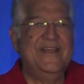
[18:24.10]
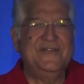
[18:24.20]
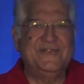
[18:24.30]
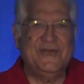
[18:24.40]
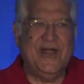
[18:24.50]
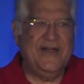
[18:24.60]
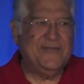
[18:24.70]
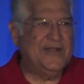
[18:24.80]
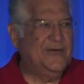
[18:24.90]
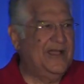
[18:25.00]
So
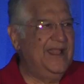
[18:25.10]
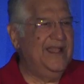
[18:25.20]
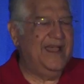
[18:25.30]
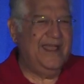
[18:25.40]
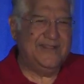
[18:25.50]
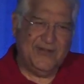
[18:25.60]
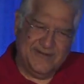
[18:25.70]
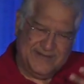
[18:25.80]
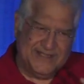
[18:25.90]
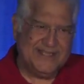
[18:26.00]
after a while, I sort
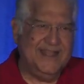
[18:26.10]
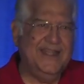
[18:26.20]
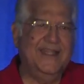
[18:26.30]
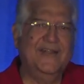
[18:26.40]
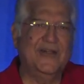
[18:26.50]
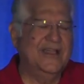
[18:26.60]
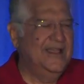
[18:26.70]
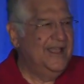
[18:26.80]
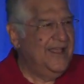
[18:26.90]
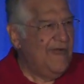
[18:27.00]
of decided, look,
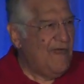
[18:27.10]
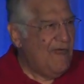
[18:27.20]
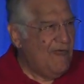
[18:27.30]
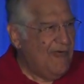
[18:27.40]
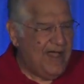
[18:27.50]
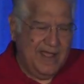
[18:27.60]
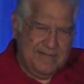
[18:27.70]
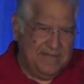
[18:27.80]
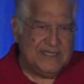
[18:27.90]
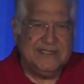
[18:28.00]
uh,
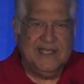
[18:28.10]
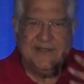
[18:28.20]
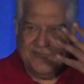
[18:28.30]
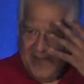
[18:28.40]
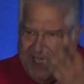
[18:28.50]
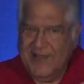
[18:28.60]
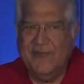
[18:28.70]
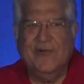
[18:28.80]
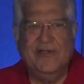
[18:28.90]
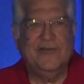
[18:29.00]
best thing is, why do you
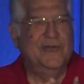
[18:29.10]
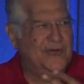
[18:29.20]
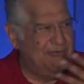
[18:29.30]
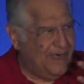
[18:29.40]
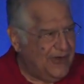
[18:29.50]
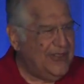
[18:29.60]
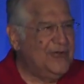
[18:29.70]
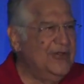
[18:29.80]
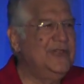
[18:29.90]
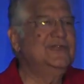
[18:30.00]
want to know? What are you
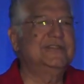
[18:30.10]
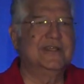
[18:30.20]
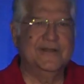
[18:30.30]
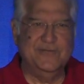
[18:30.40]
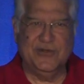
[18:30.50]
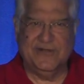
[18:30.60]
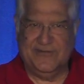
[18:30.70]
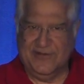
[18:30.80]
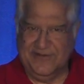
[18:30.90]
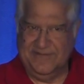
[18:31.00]
going to use the computer
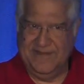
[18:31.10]
for?